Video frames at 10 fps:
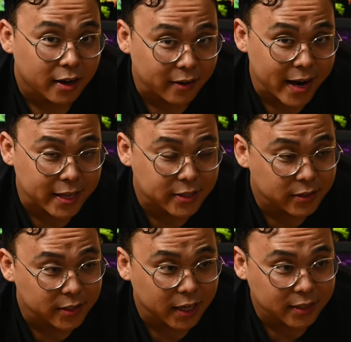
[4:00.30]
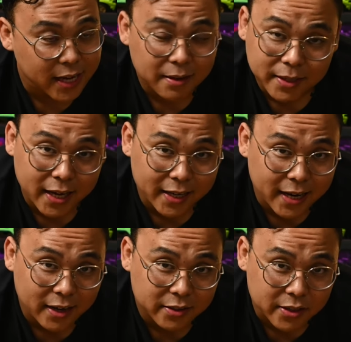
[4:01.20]
Alright, so now time to get
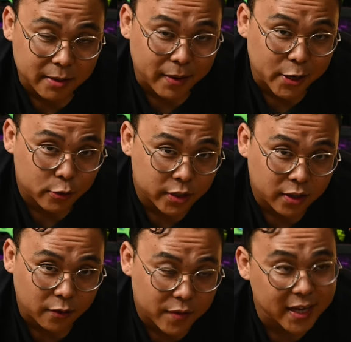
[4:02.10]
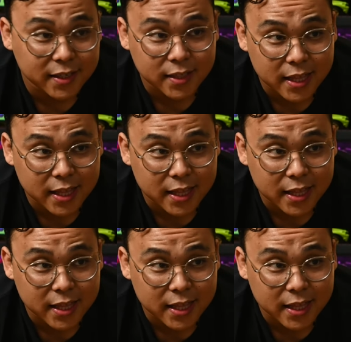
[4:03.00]
down to the minutia of things.